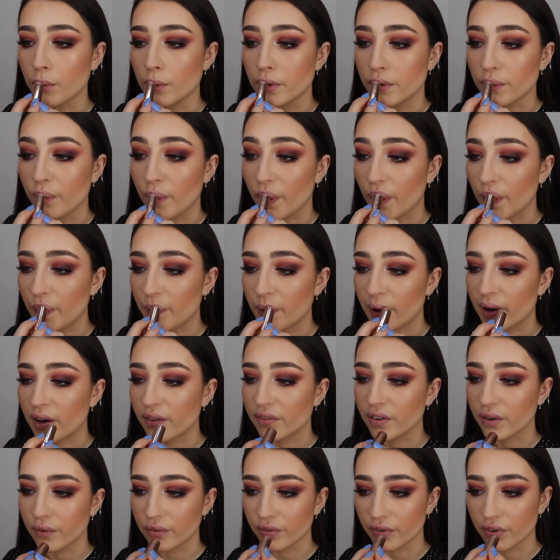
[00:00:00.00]
which will go
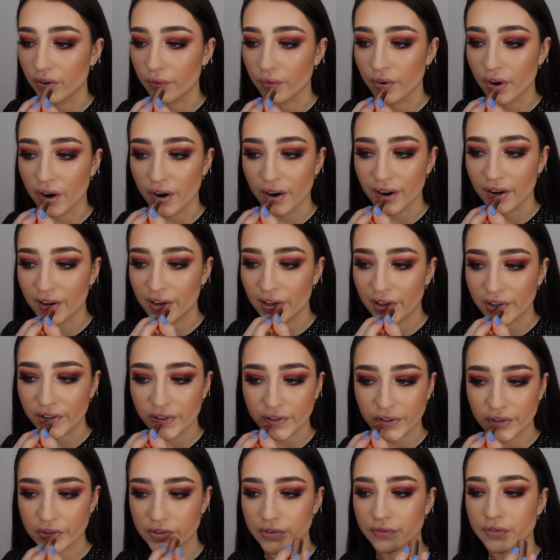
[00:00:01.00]
perfect for the eye look, because